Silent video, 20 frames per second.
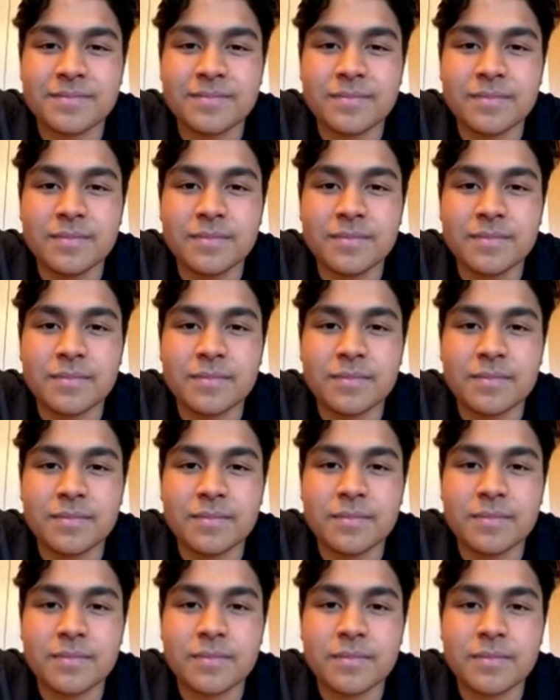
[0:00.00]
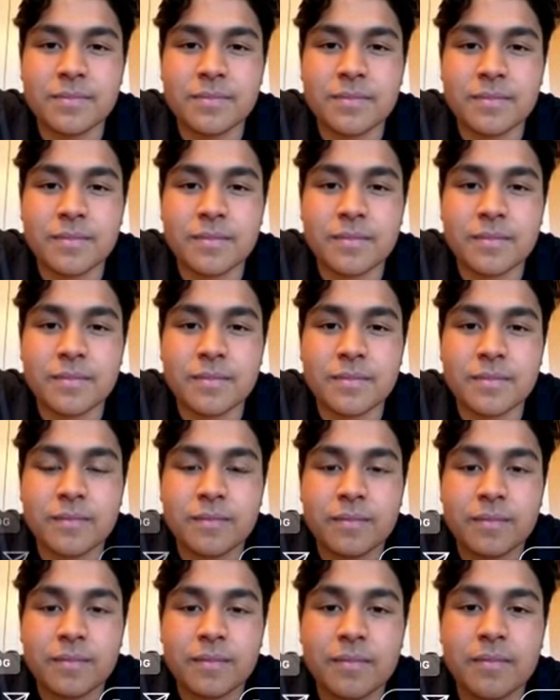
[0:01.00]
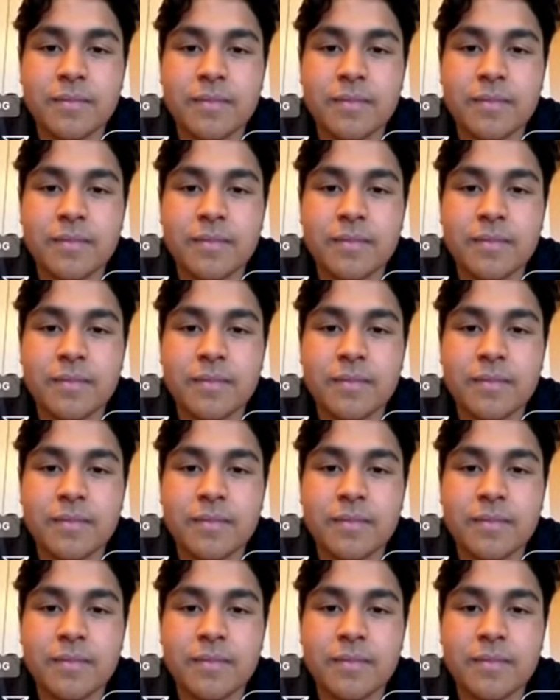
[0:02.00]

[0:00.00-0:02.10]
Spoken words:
This person isn't speaking.